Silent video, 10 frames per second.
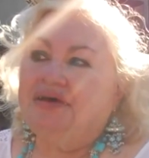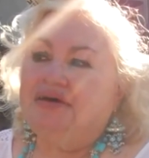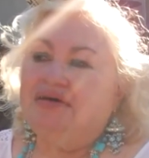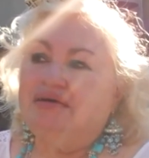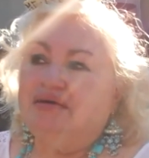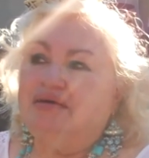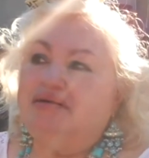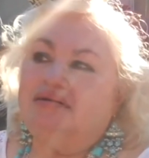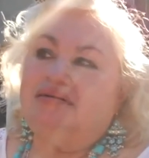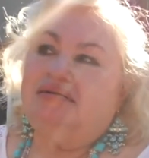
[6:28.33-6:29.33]
the
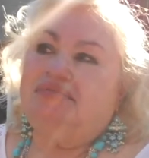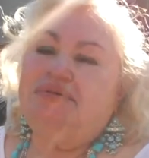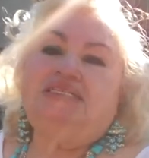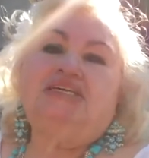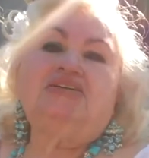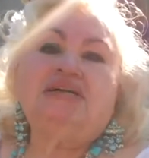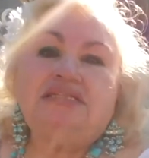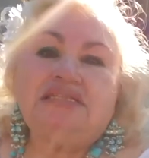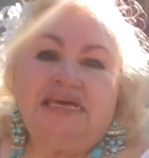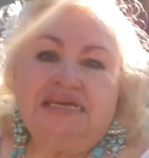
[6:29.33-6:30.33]

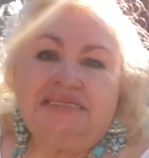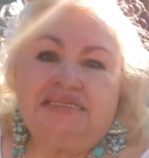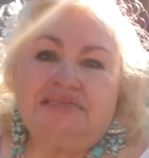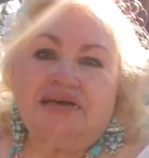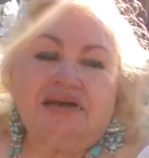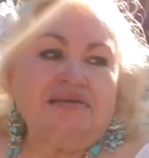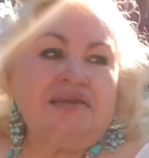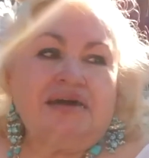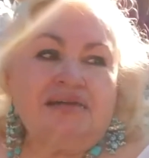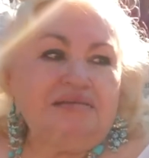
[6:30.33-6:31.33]
material things are
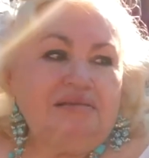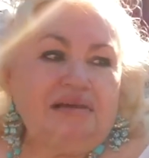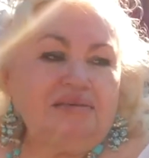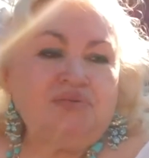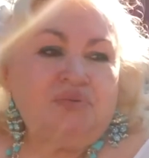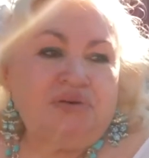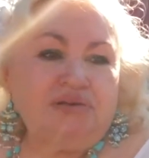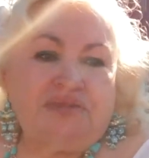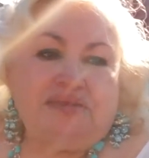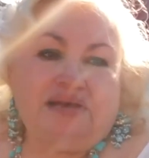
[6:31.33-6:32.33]
not as
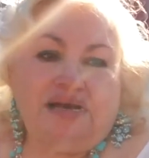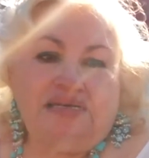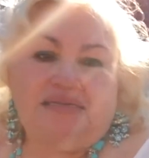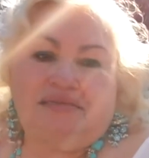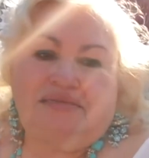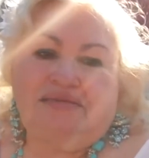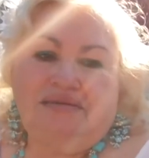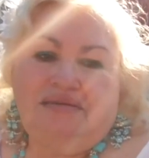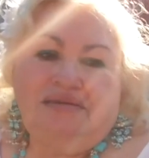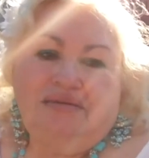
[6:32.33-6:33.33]
worth as
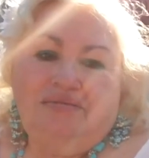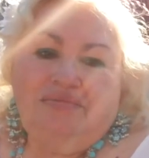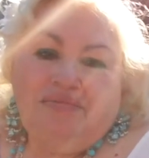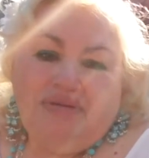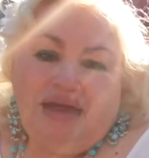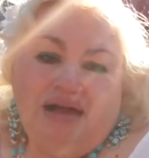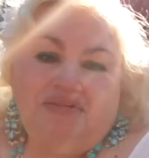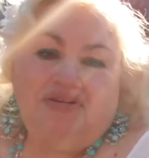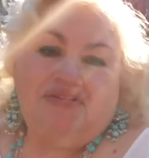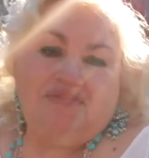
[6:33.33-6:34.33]

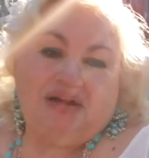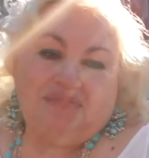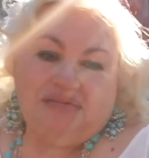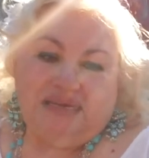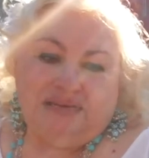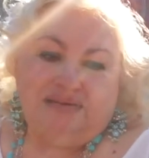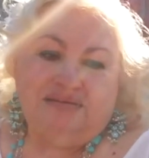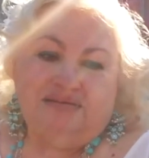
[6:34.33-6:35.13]
having your family.